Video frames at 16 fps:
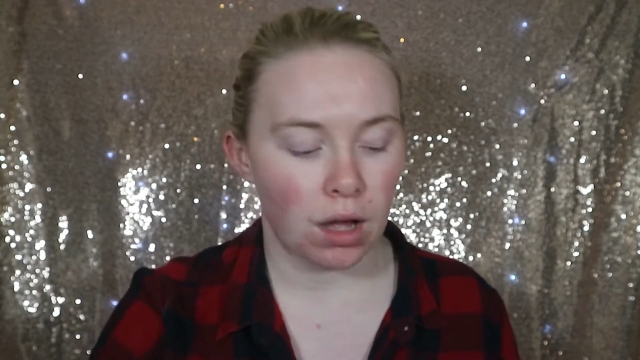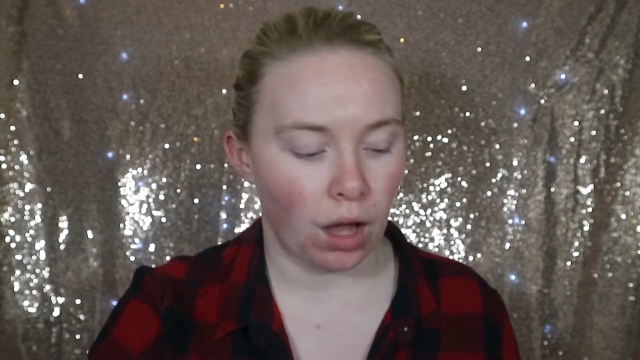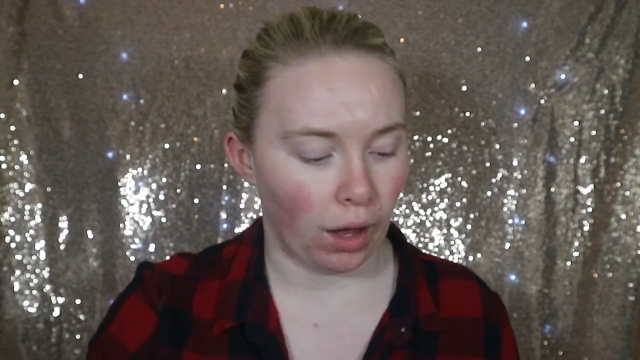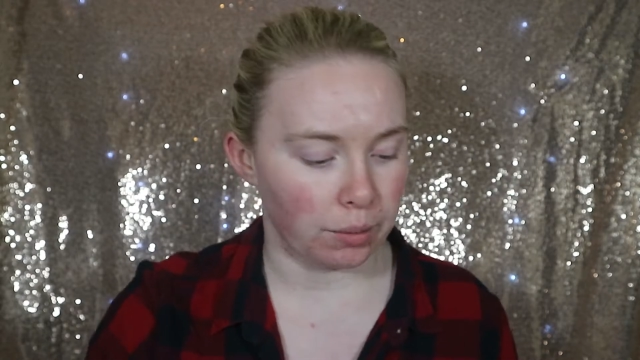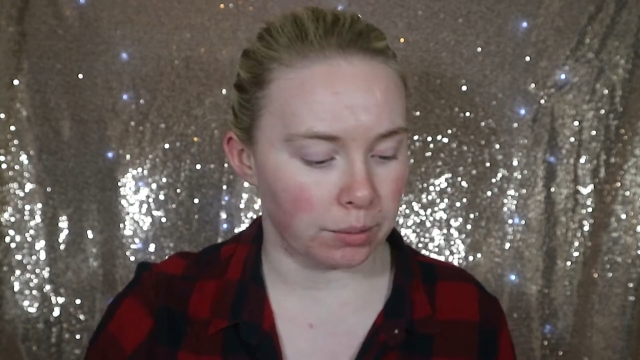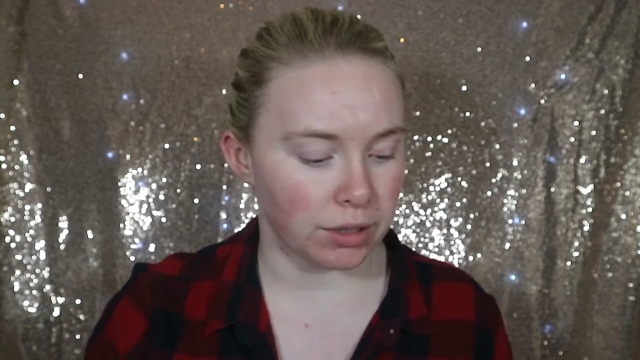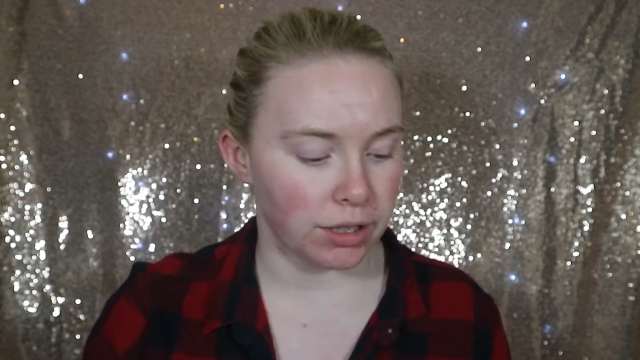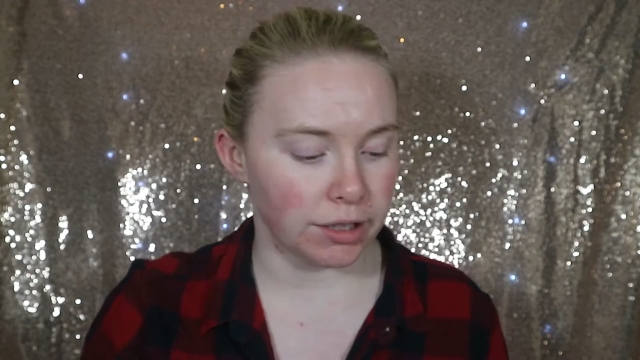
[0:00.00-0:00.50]

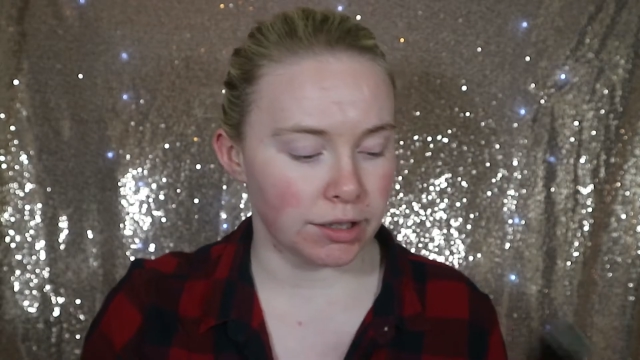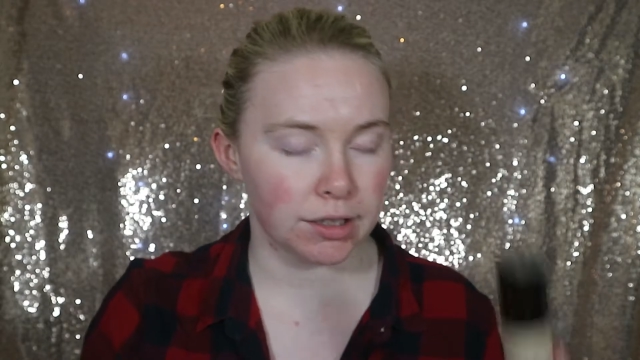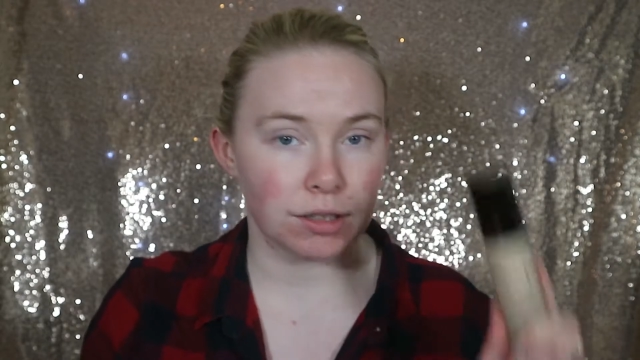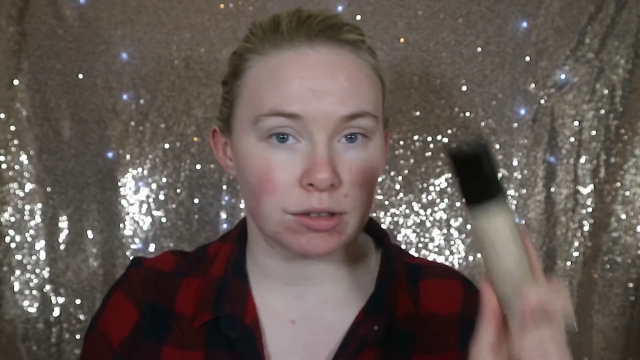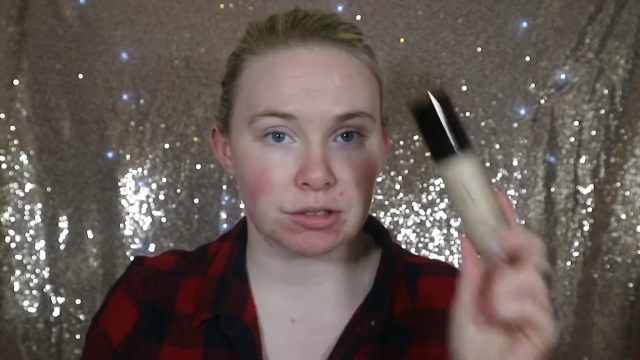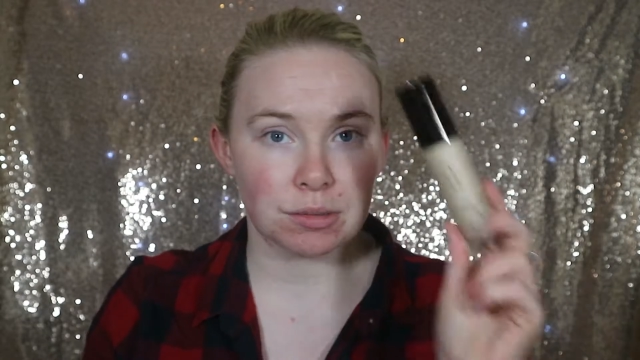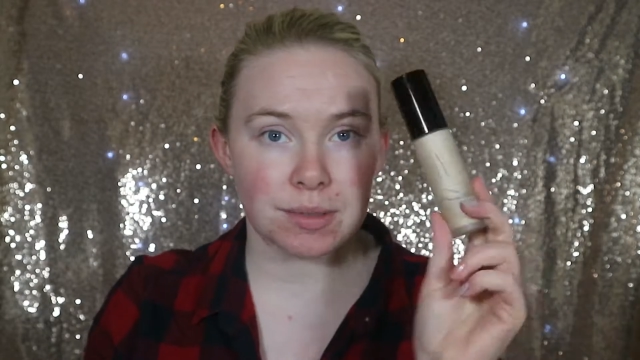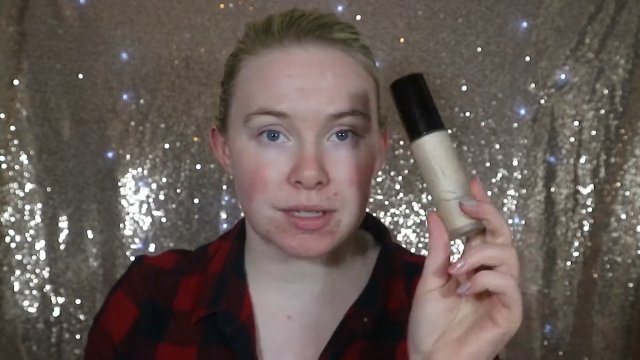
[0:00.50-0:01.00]
I'm clearly
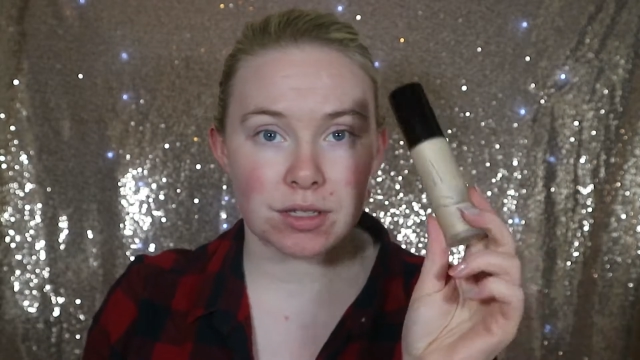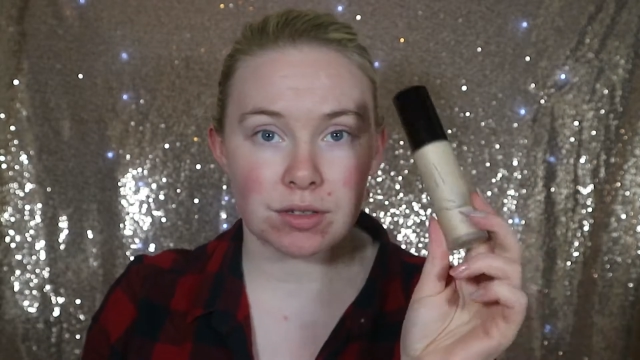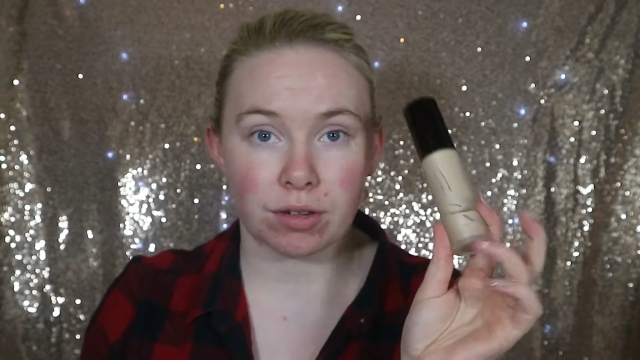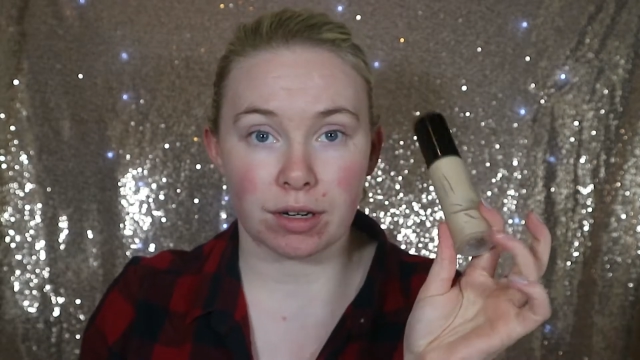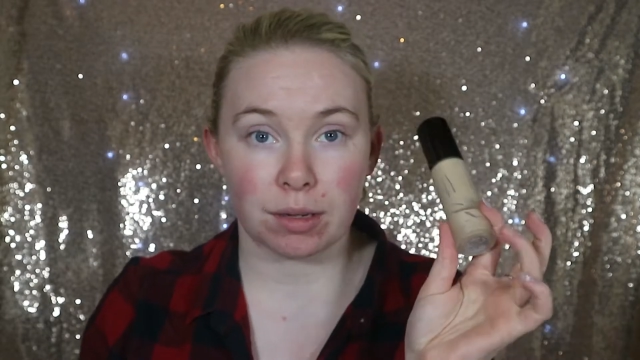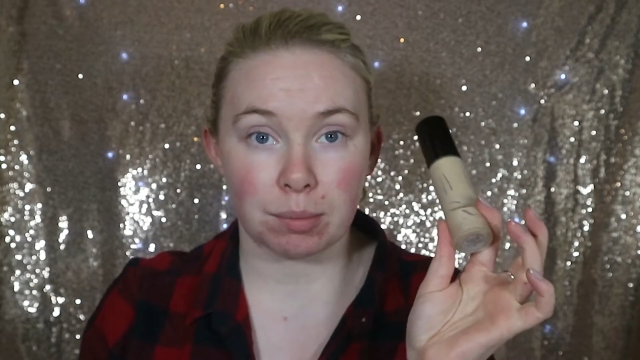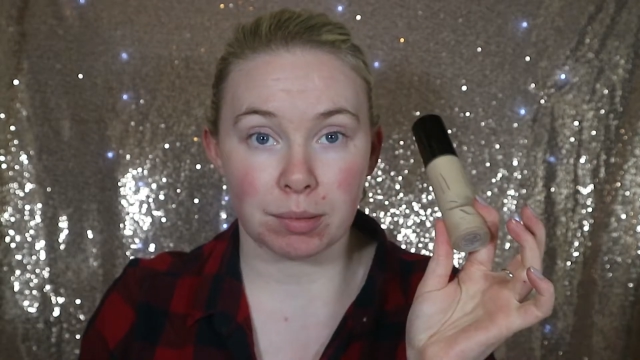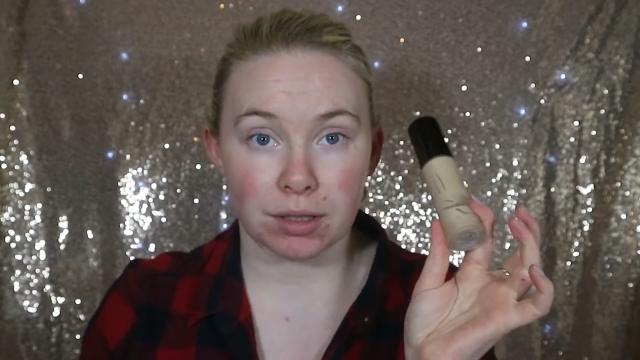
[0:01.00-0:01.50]
going to be
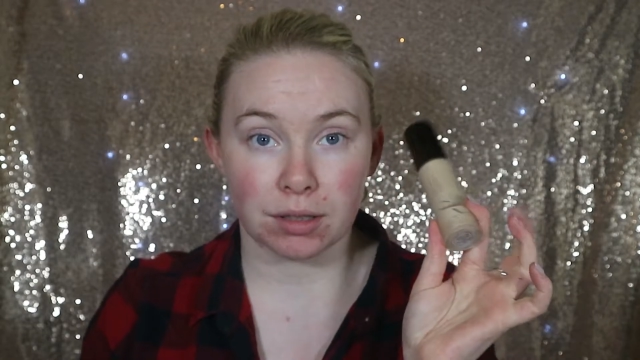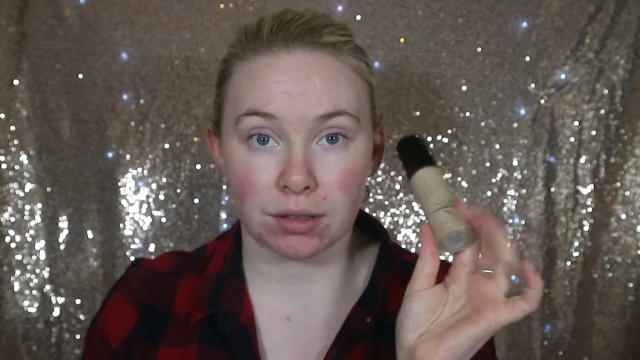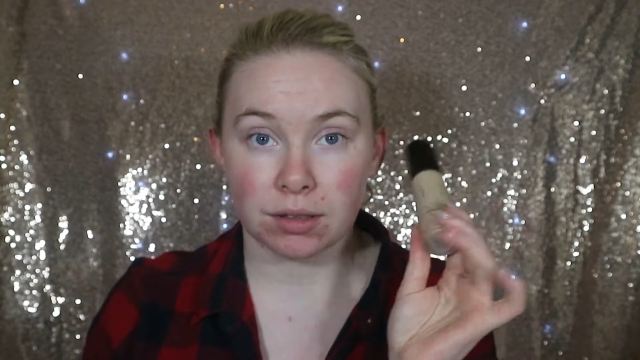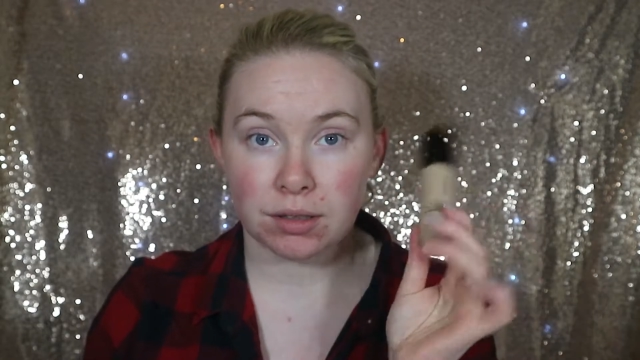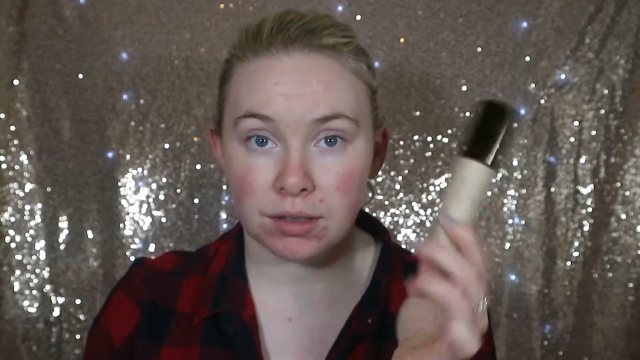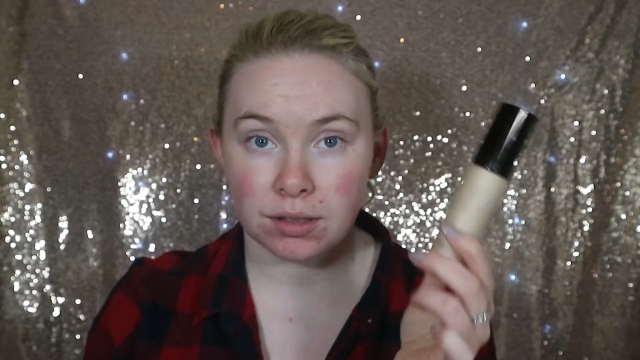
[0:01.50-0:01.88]
scraping